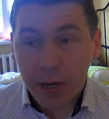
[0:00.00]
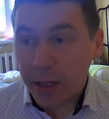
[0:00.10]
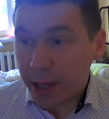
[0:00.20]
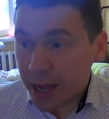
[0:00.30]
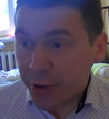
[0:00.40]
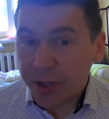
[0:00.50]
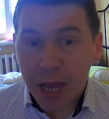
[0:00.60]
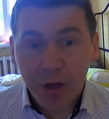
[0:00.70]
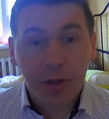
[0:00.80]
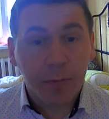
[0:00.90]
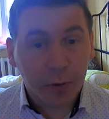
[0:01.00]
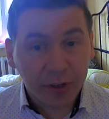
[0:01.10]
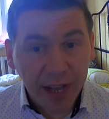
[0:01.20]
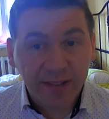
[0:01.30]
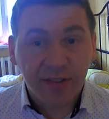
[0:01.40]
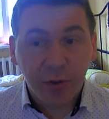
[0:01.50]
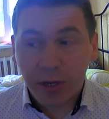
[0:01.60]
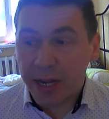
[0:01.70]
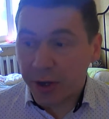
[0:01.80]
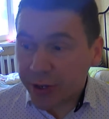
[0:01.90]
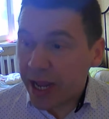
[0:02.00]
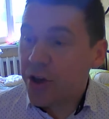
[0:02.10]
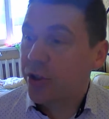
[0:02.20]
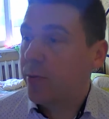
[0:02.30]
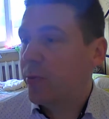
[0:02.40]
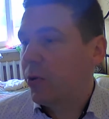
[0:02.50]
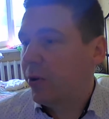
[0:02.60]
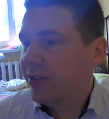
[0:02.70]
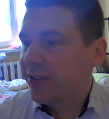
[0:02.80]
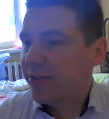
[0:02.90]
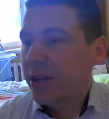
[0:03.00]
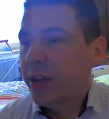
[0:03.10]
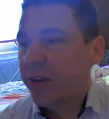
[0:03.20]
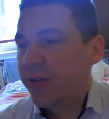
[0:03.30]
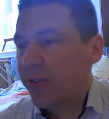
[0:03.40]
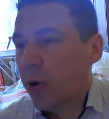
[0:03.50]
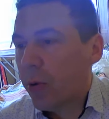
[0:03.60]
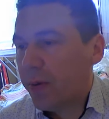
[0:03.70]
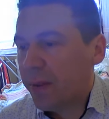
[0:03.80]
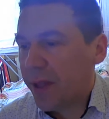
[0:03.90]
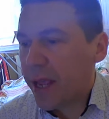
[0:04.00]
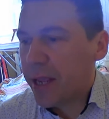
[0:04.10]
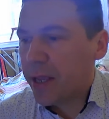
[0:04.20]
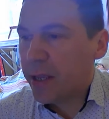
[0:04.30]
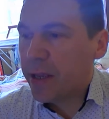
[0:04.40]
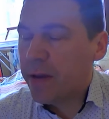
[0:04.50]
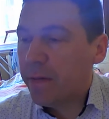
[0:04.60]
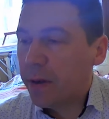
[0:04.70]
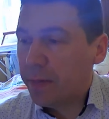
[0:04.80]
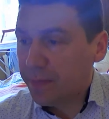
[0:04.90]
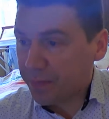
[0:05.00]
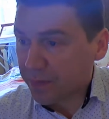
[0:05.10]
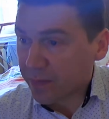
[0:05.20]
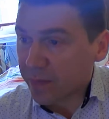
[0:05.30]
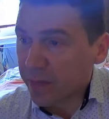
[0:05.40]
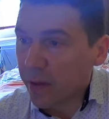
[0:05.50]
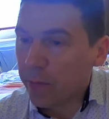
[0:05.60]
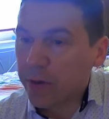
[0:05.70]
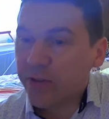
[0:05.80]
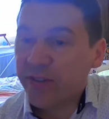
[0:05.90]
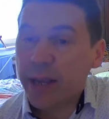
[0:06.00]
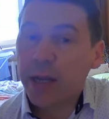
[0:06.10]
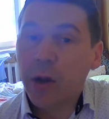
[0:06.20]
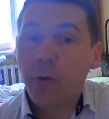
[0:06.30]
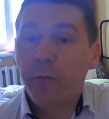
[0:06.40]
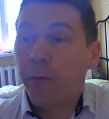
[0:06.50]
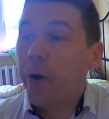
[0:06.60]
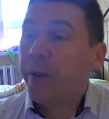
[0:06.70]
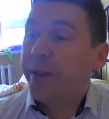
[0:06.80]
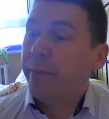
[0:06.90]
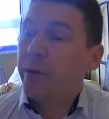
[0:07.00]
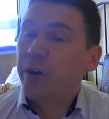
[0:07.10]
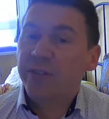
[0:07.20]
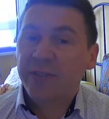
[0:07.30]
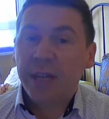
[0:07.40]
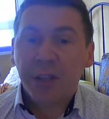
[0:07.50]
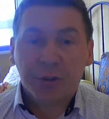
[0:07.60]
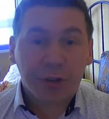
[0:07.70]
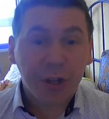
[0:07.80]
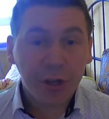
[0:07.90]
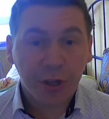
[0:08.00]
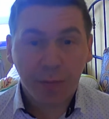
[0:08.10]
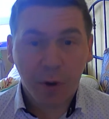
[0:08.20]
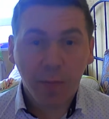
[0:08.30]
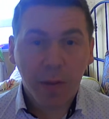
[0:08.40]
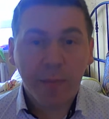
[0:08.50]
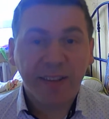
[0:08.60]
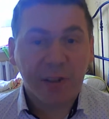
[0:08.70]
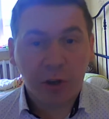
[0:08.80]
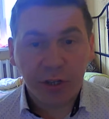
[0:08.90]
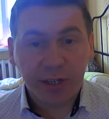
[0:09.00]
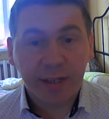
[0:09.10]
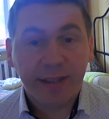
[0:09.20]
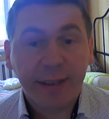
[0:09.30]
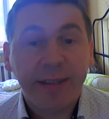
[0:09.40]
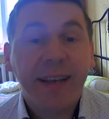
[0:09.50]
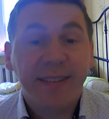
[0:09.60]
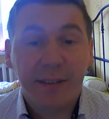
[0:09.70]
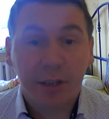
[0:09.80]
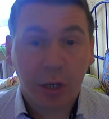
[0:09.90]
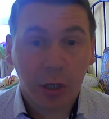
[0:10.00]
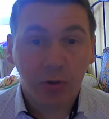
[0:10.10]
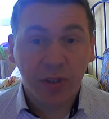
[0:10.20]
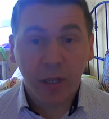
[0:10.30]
educational products during educational process. So they even, we could say, go further, because traditionally problem-based learning doesn't include